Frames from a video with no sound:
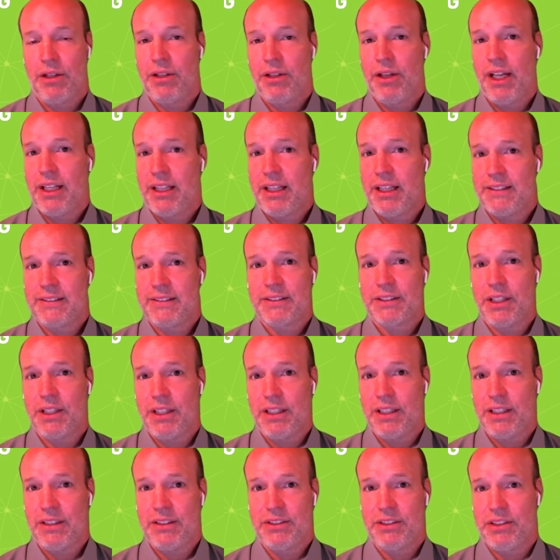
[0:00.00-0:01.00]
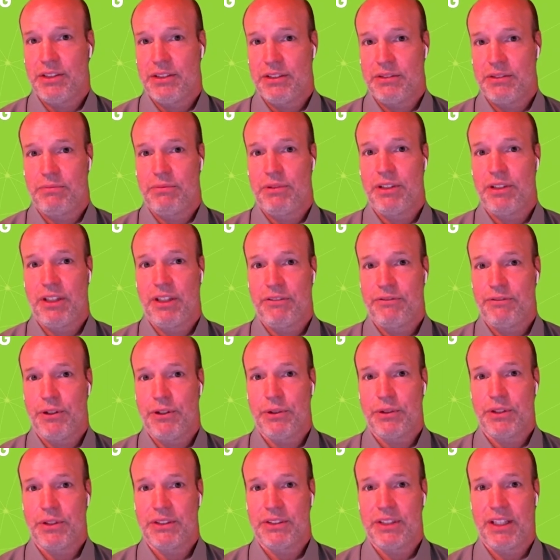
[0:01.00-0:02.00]
You know, a lot of these calls are really
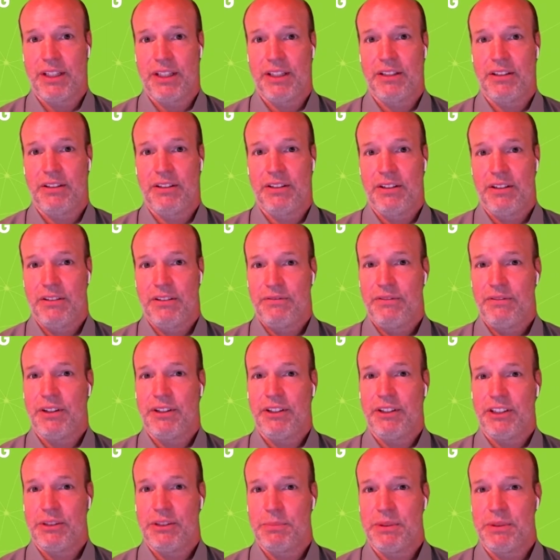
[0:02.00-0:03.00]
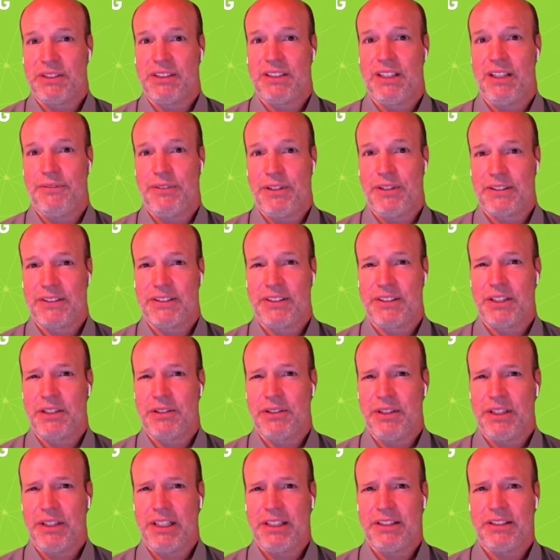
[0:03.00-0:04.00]
focused on very specific
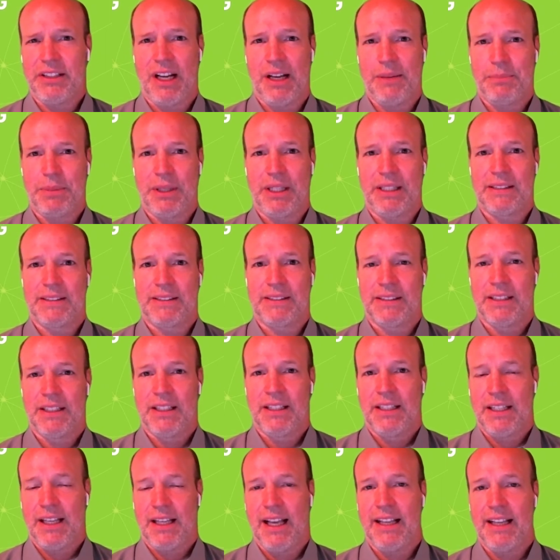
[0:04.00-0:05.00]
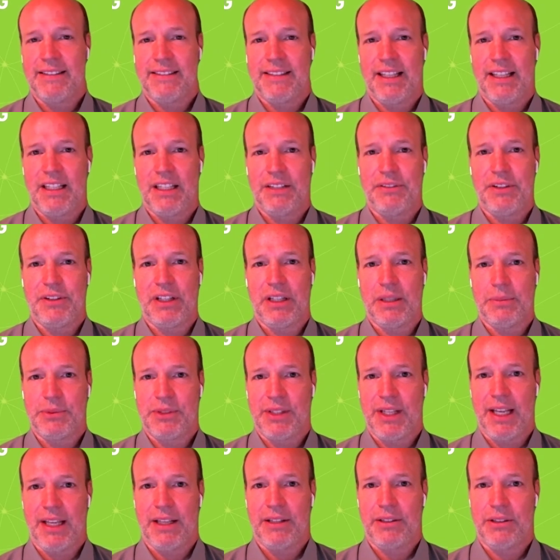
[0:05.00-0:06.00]
security topics as they
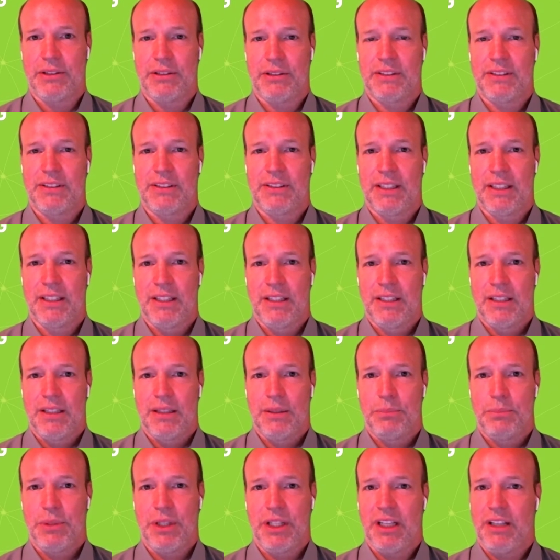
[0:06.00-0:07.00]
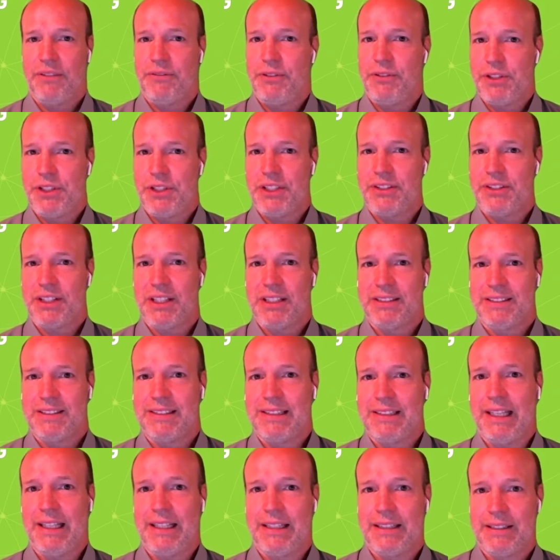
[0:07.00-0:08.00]
develop standards. But if you just can
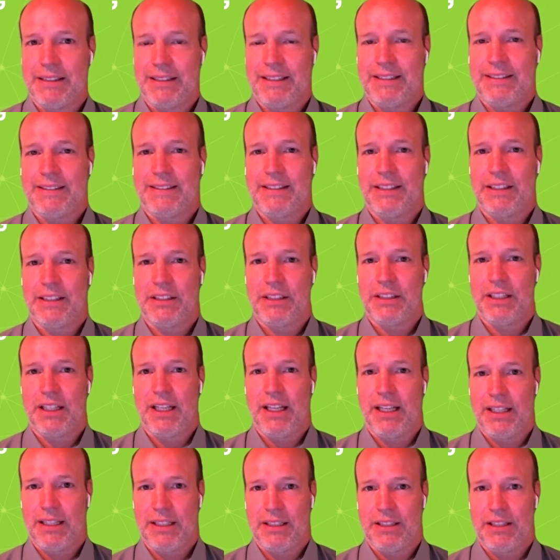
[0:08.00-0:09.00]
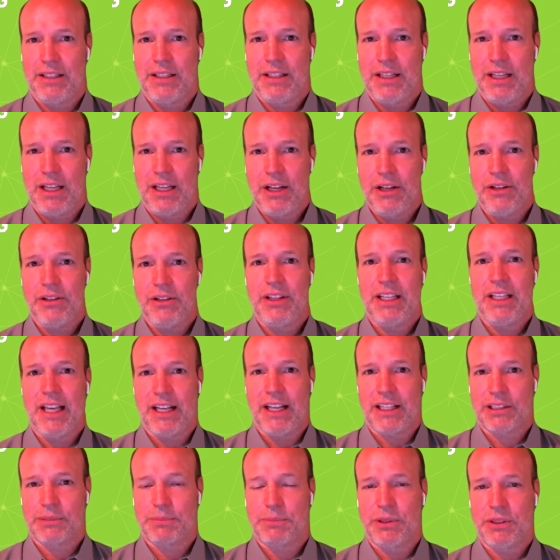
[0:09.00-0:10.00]
sit and listen and hear
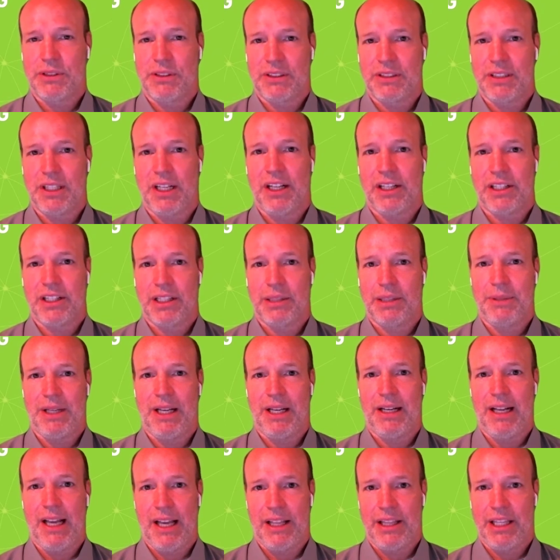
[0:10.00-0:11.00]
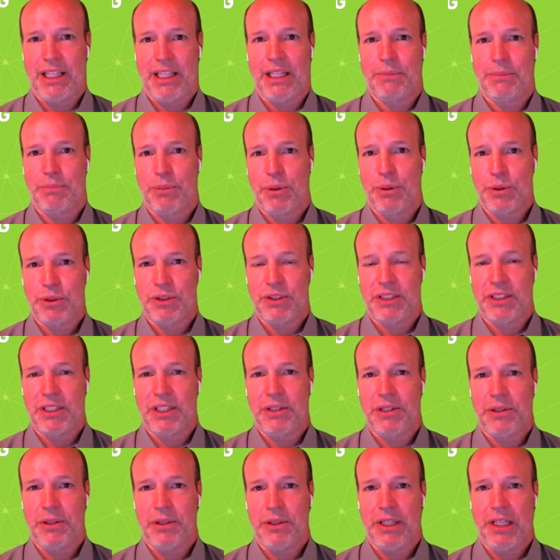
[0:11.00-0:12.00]
the experts talk about how they approach
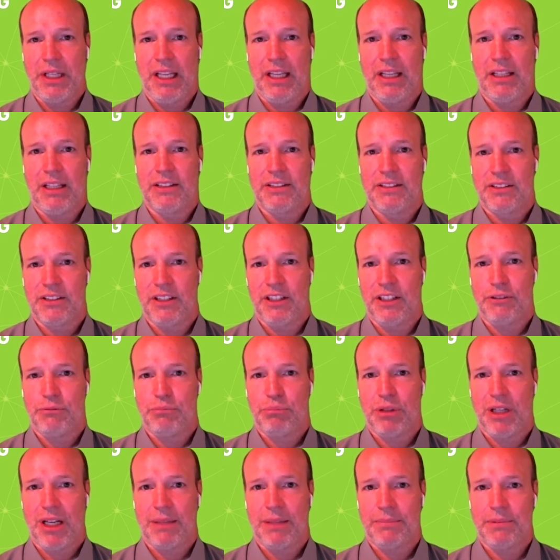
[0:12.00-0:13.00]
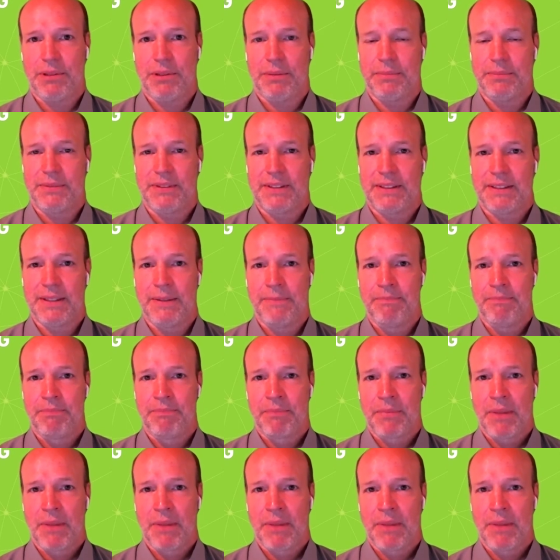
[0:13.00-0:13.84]
security and solve problems,